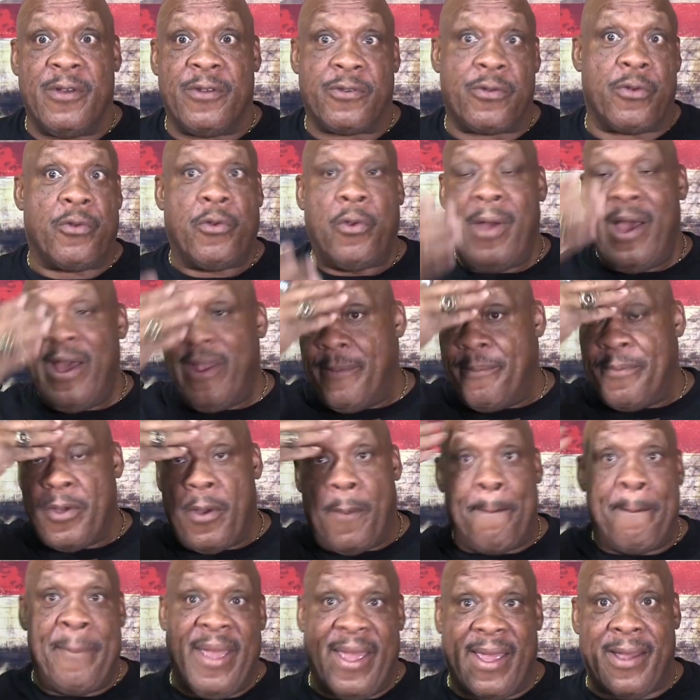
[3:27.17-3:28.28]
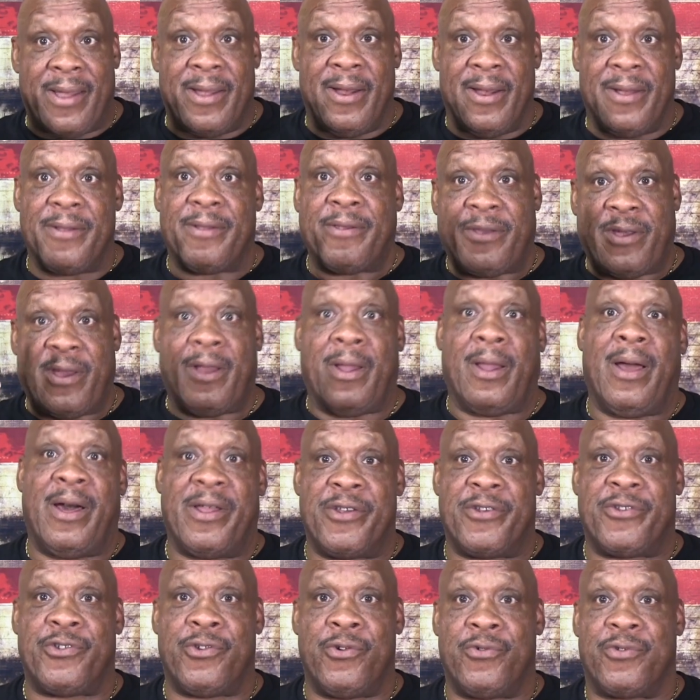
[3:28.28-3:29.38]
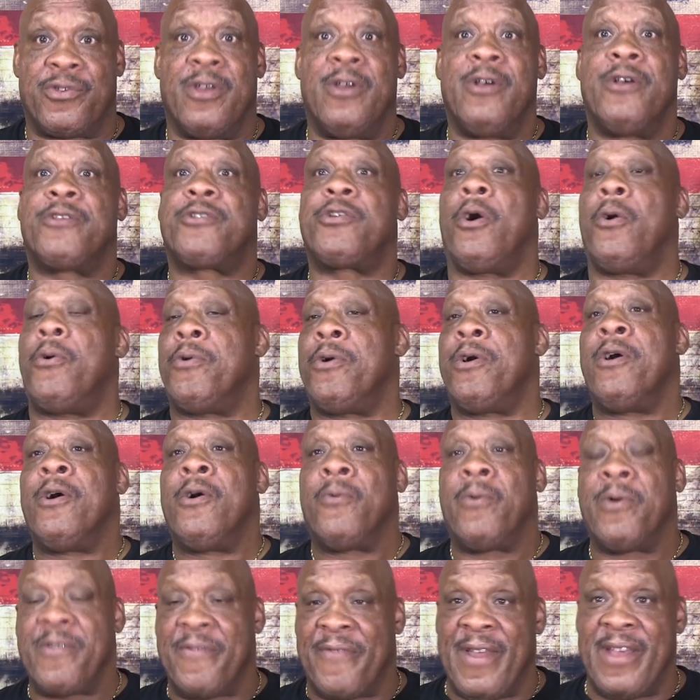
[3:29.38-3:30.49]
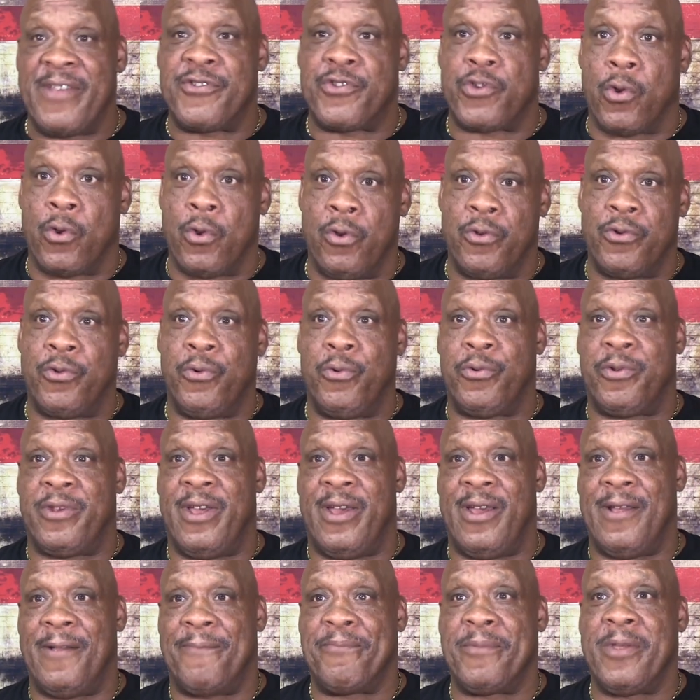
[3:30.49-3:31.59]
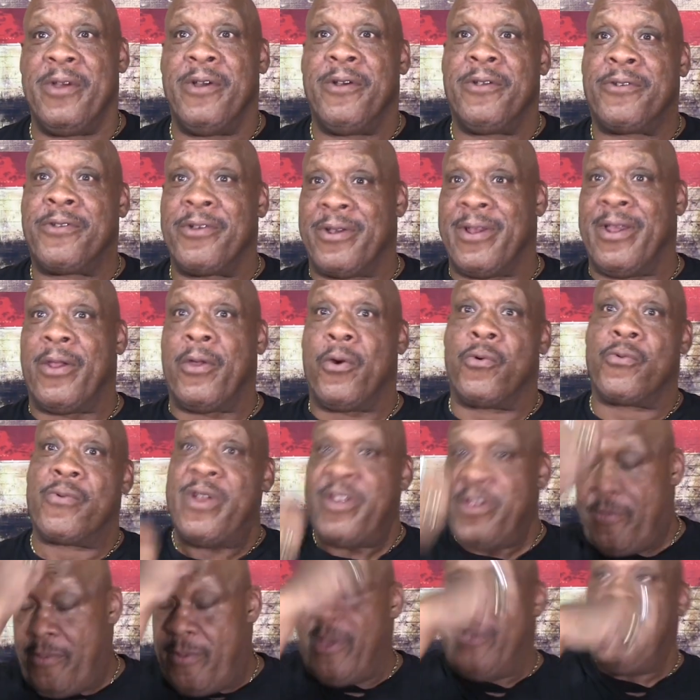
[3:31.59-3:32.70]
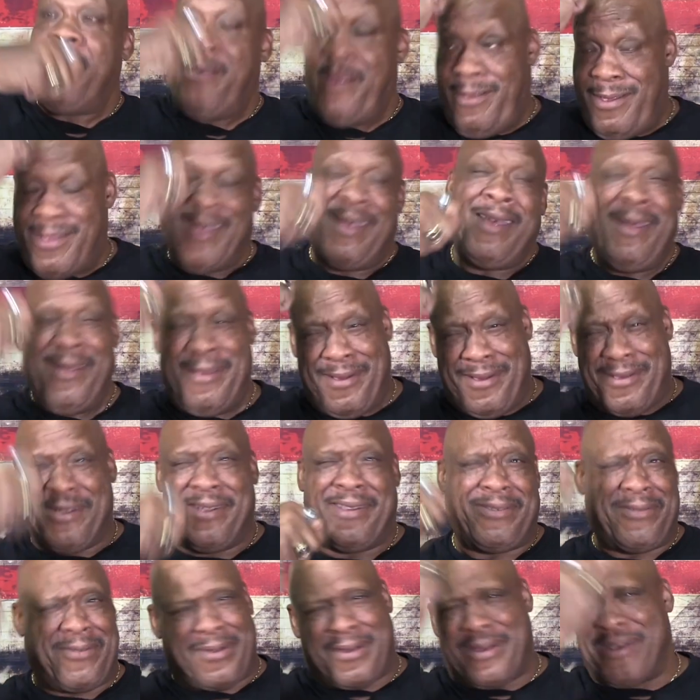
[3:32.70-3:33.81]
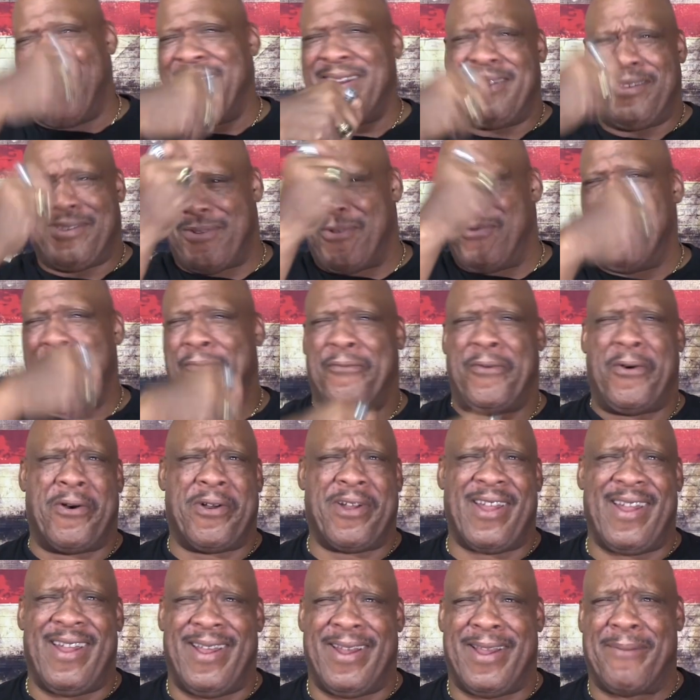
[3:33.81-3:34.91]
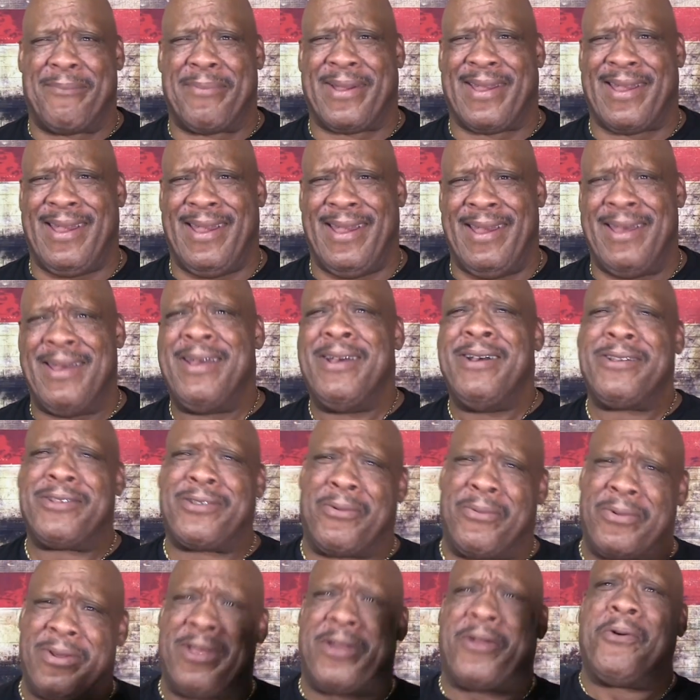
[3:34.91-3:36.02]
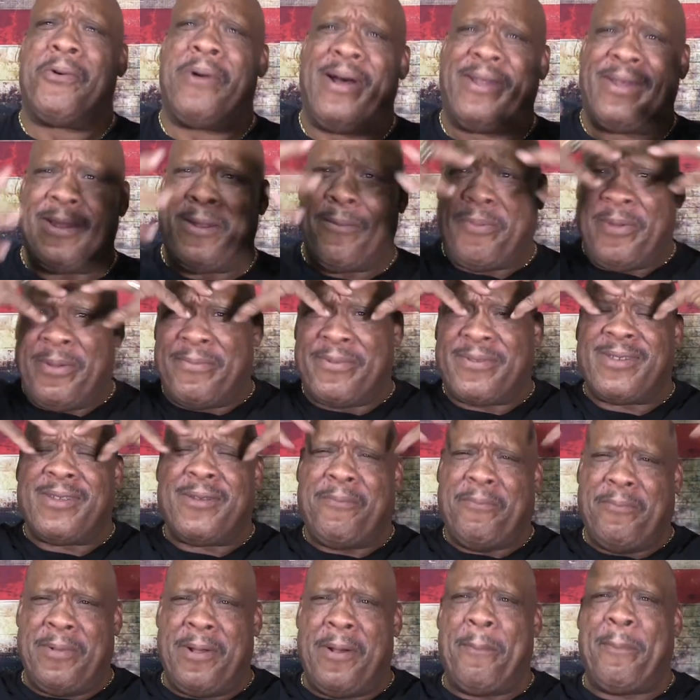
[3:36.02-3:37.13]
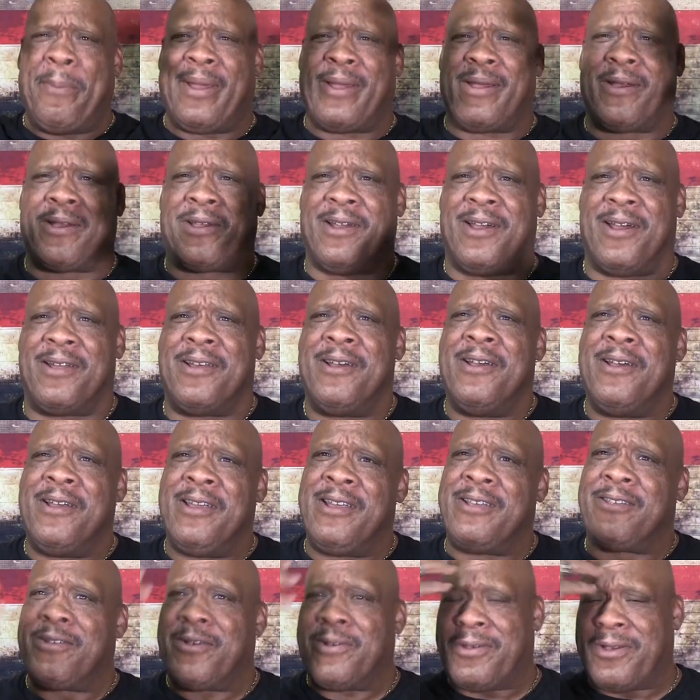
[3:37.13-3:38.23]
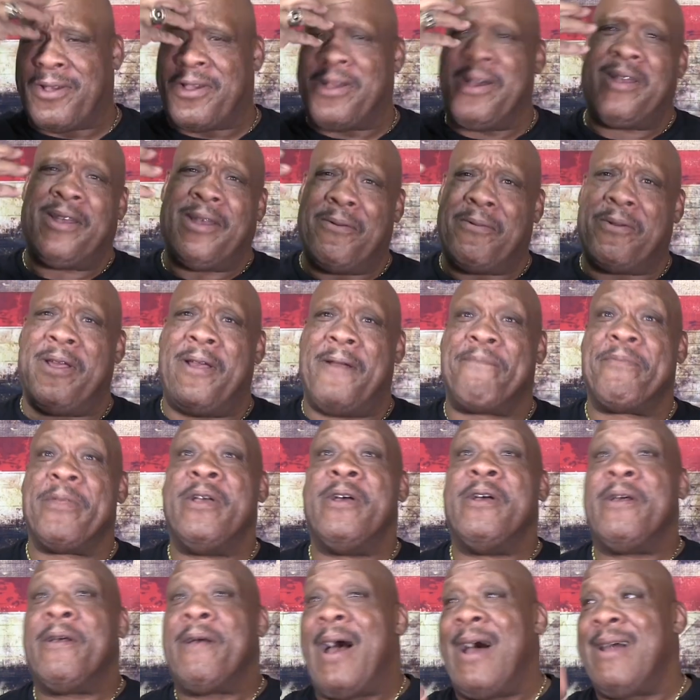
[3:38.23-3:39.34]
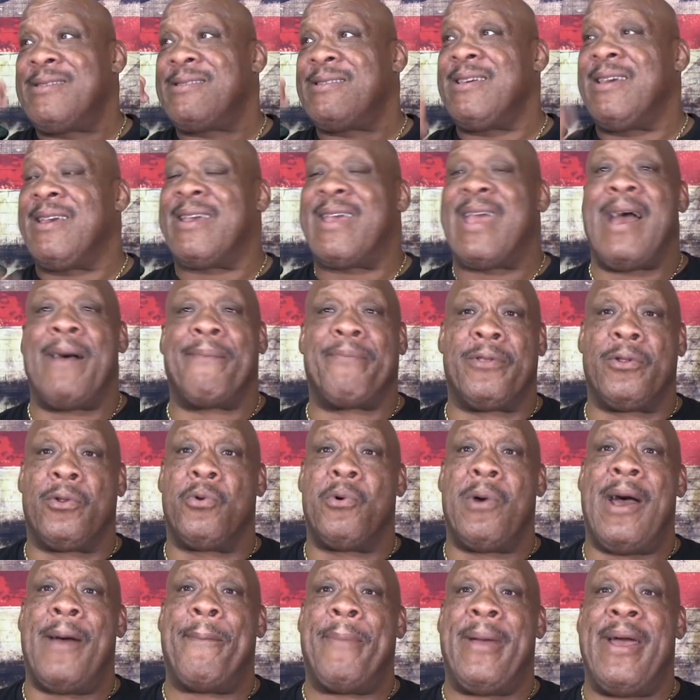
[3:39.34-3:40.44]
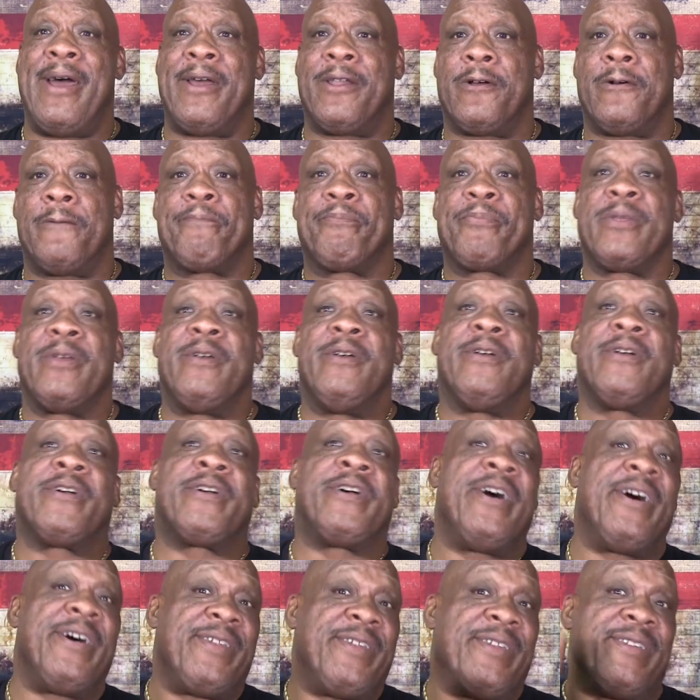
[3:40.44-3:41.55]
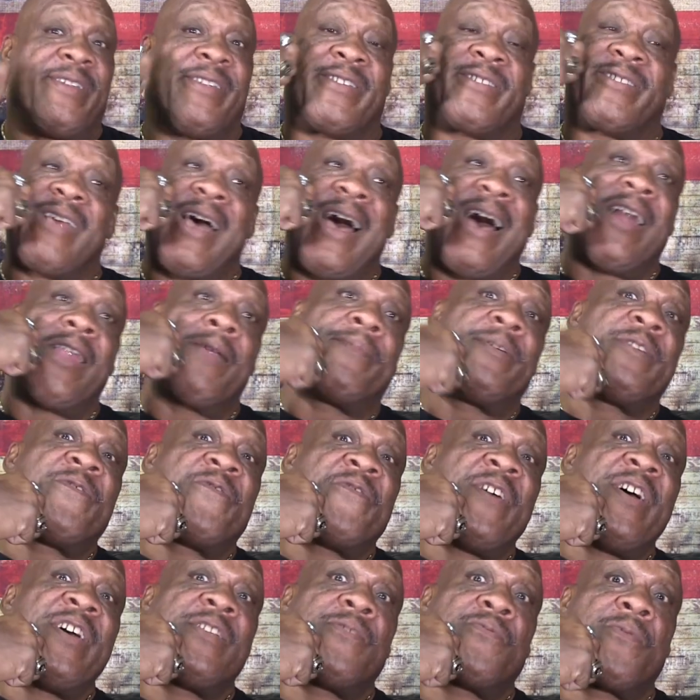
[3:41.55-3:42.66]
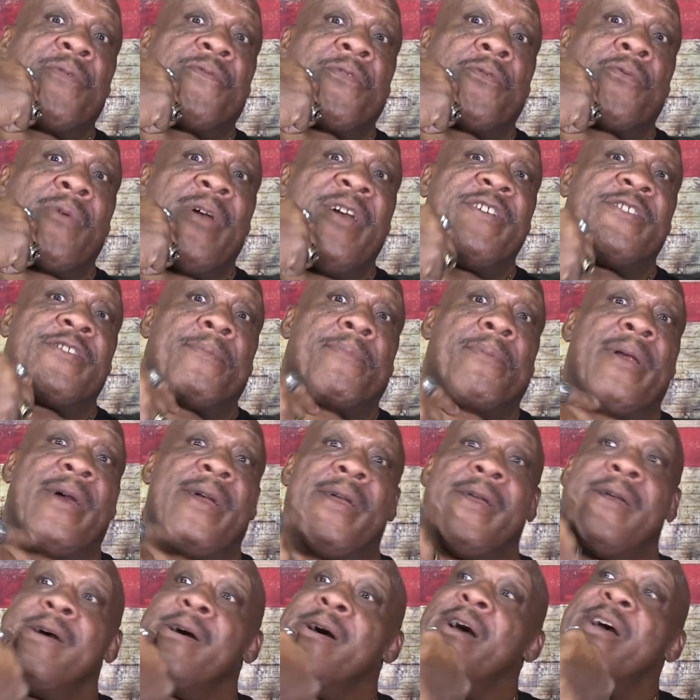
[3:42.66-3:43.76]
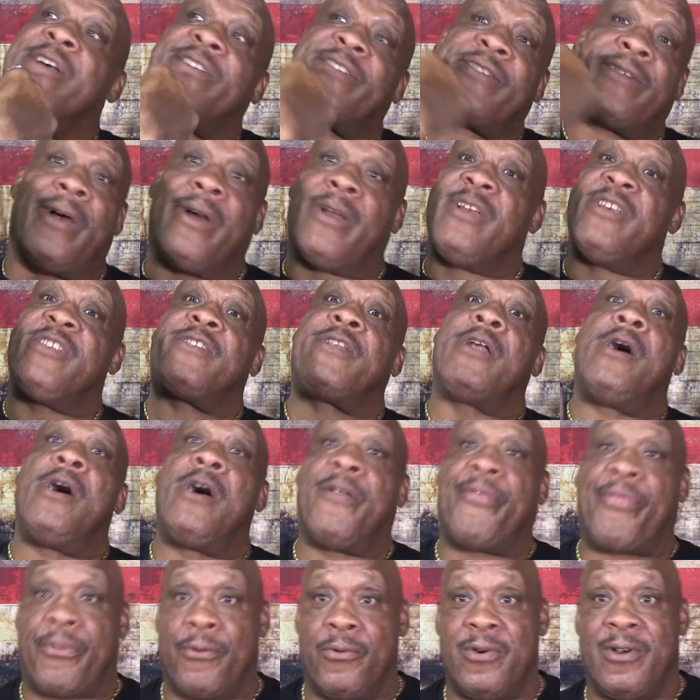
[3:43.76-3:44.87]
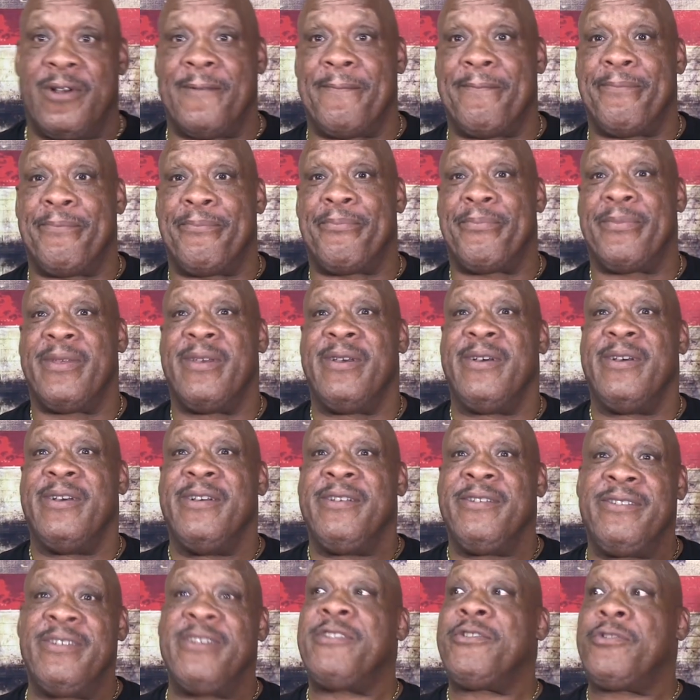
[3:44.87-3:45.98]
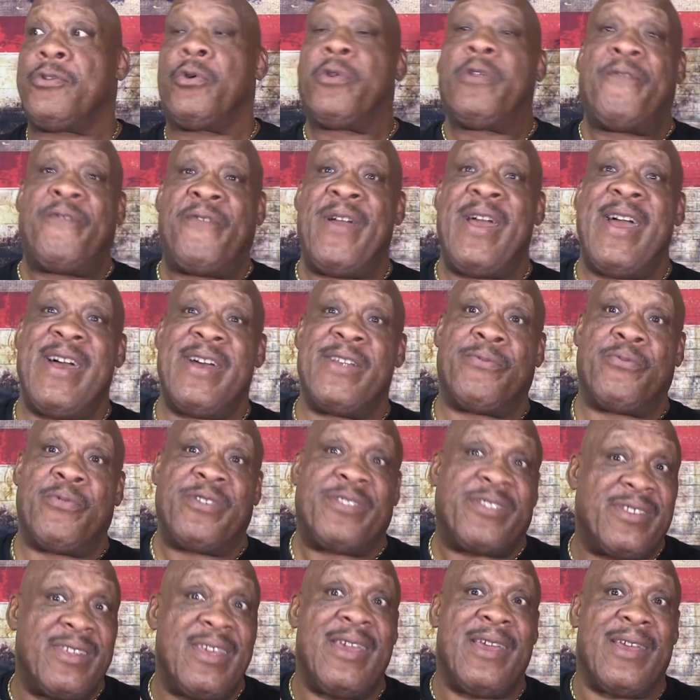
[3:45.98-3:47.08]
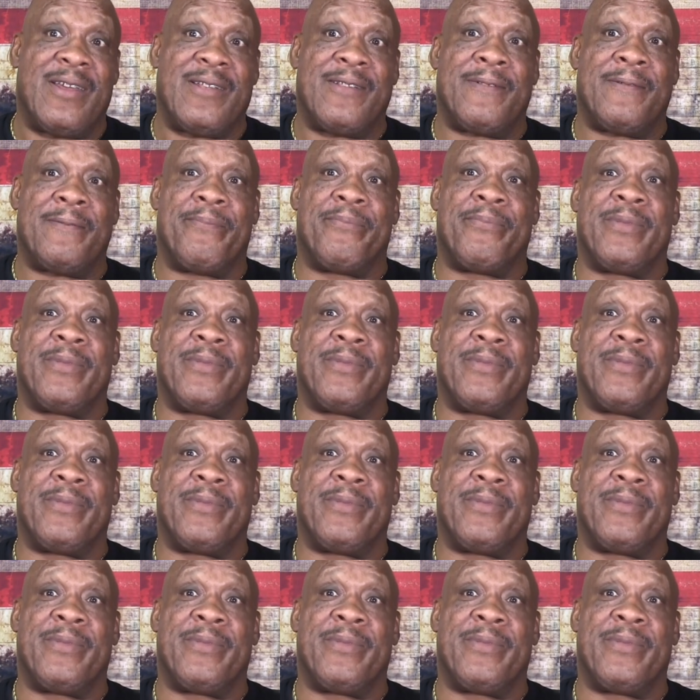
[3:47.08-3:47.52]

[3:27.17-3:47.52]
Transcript: So you don't have to be a big cut to get a lot of juice. So what do you think Joe Leduc did?" Took that old razor blade, just cut his whole forehead up again. So when he go out there, the people see a bigger cut. He took the cut that was there. I see Captain Lou Albano cut the side of his face with a razor blade and stuck his tongue through it, just so the fans would see it.